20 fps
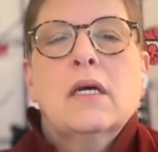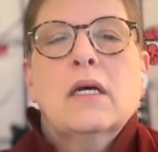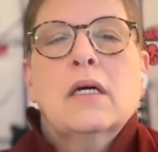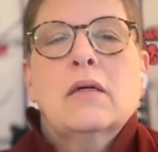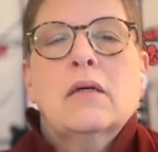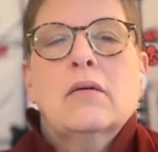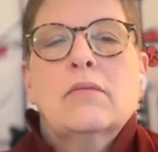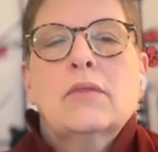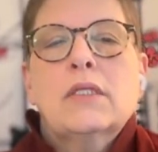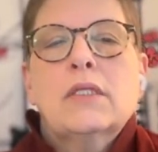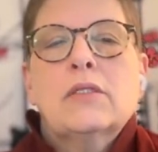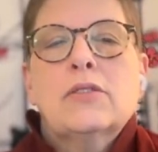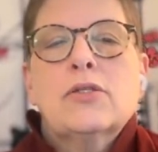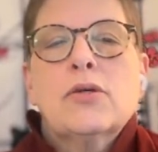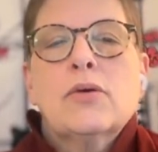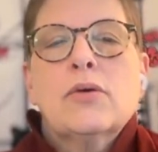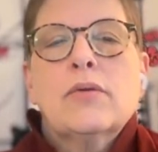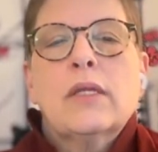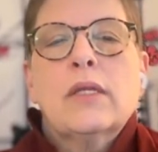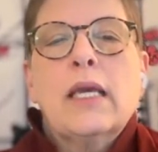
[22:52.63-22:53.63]

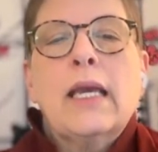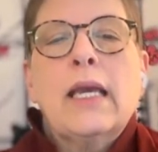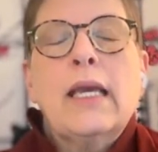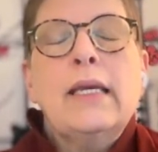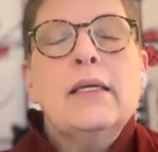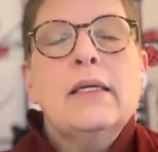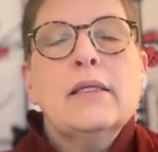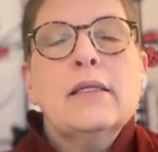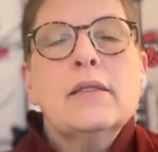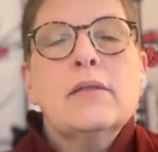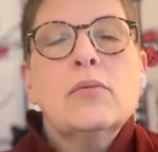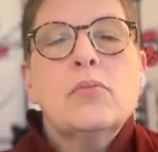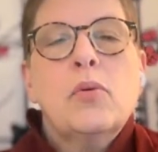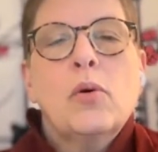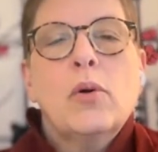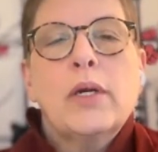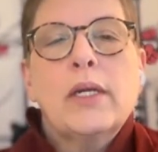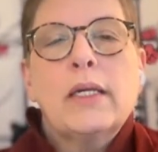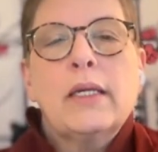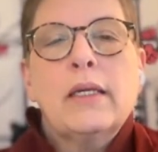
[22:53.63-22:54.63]
So the eighth
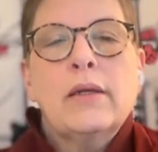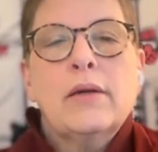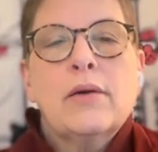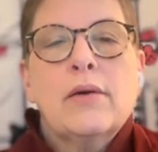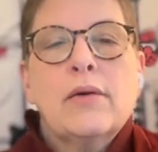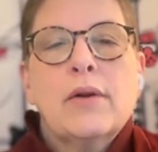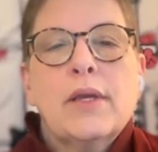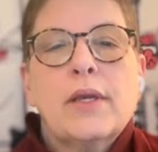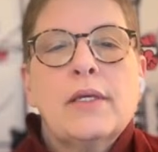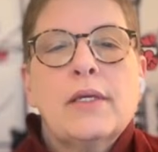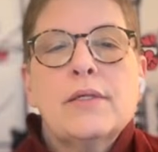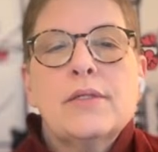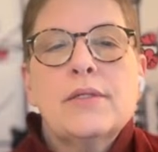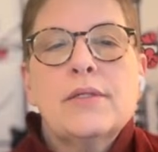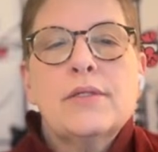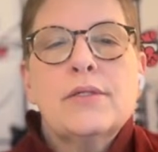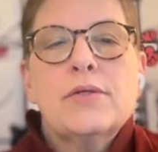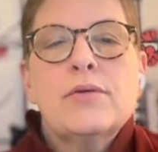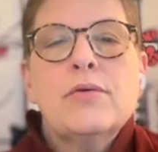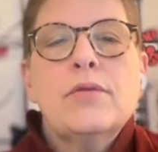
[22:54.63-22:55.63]
point here
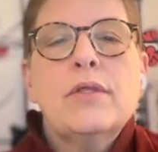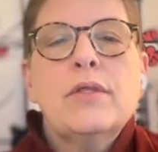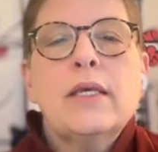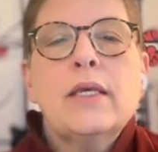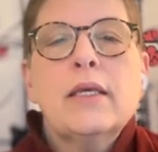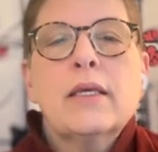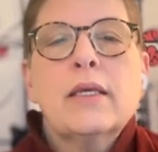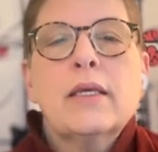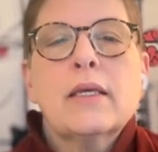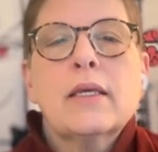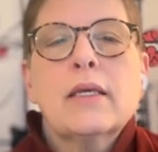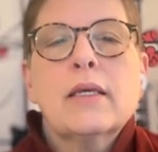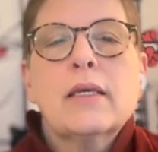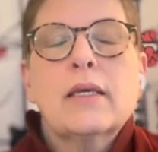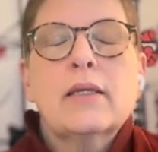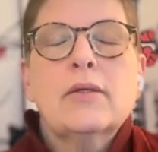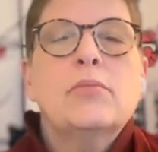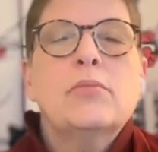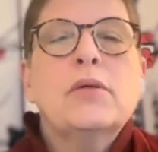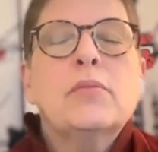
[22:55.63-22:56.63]
is you think
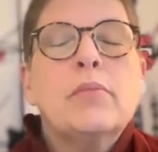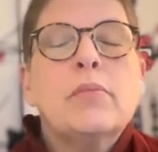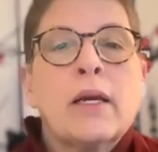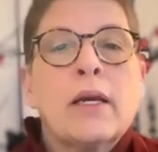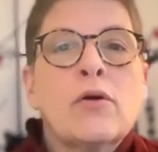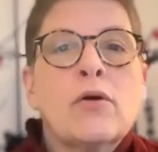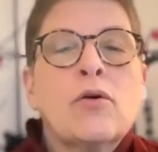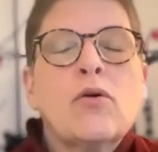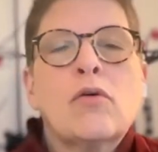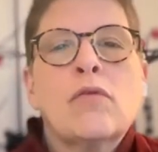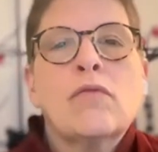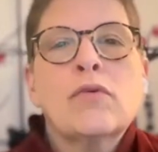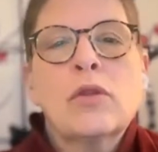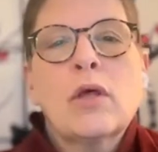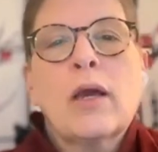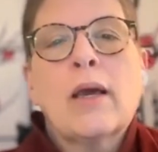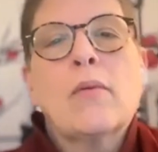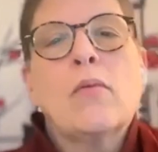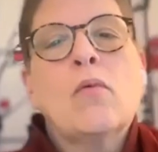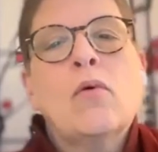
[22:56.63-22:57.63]
it'll be better over
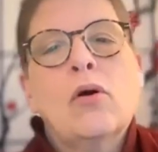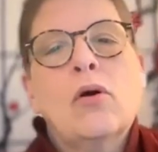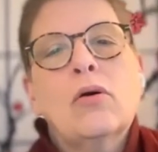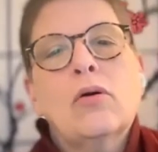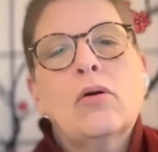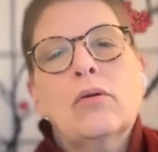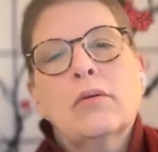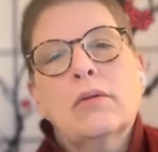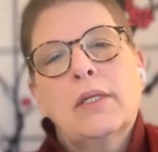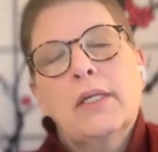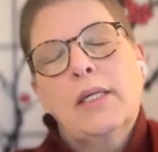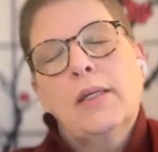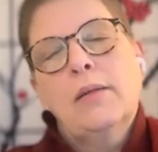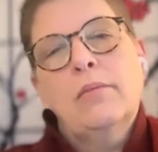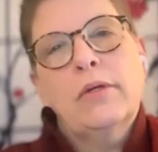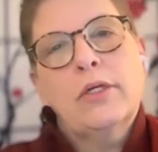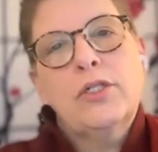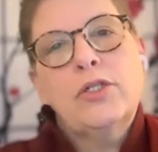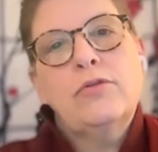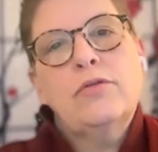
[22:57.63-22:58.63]
that wall,
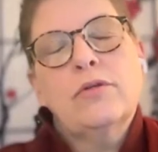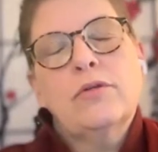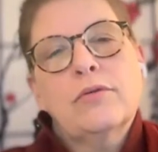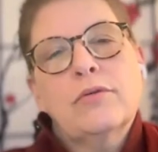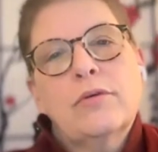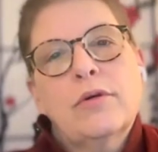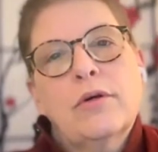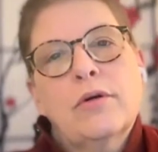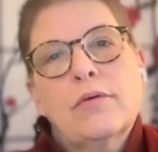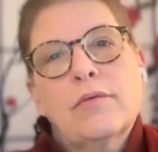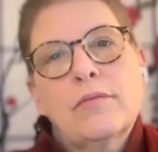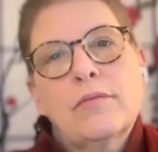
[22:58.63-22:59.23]
but you don't know.